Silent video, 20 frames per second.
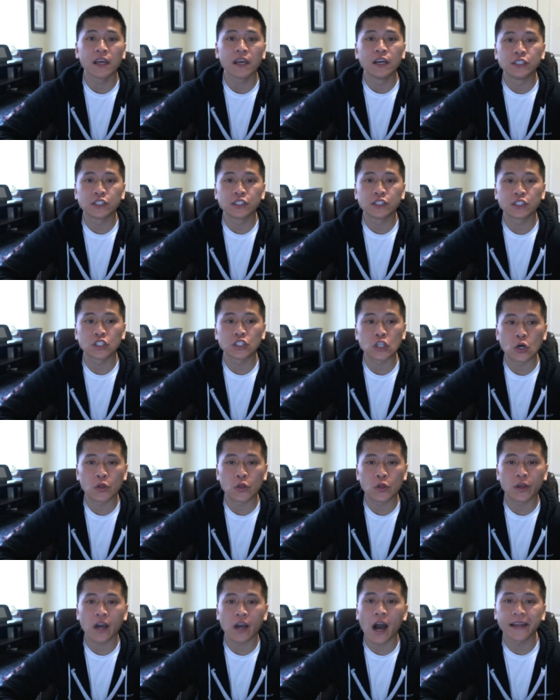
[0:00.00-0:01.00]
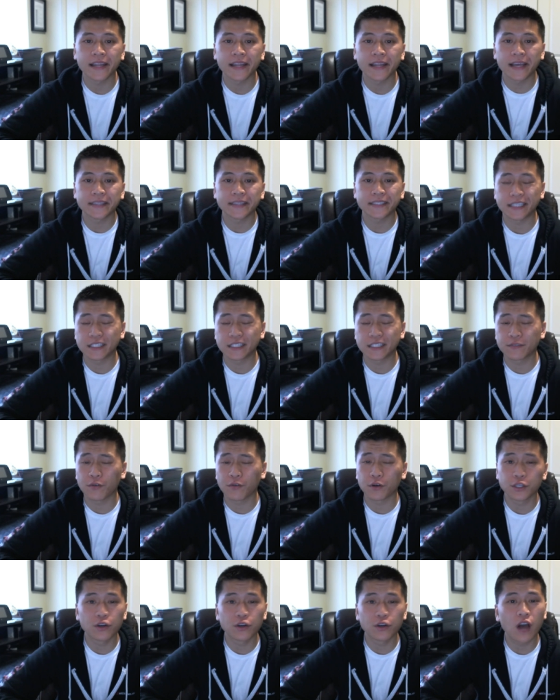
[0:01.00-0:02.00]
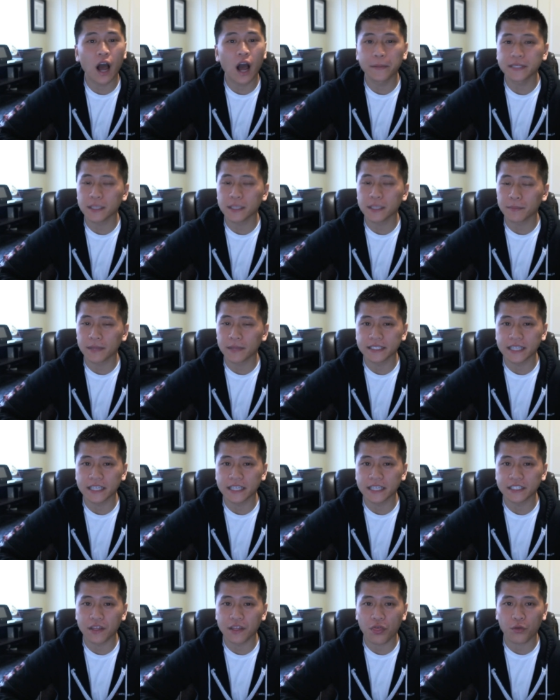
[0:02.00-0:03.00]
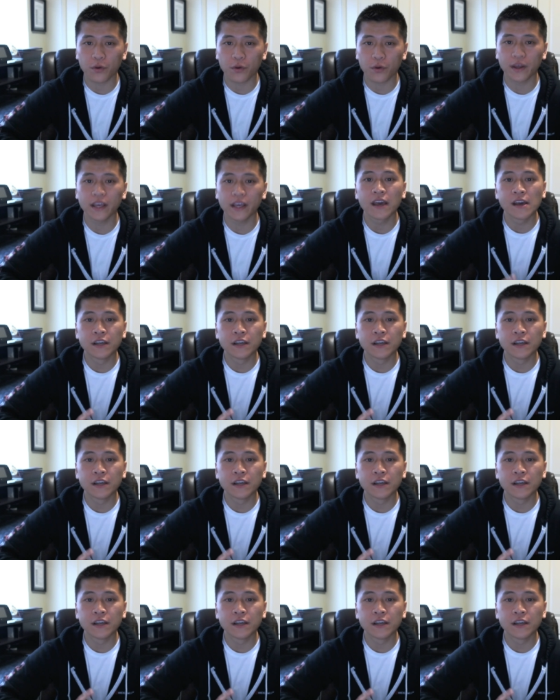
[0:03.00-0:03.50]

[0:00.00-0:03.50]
So the contest is for two copies on PlayStation 3,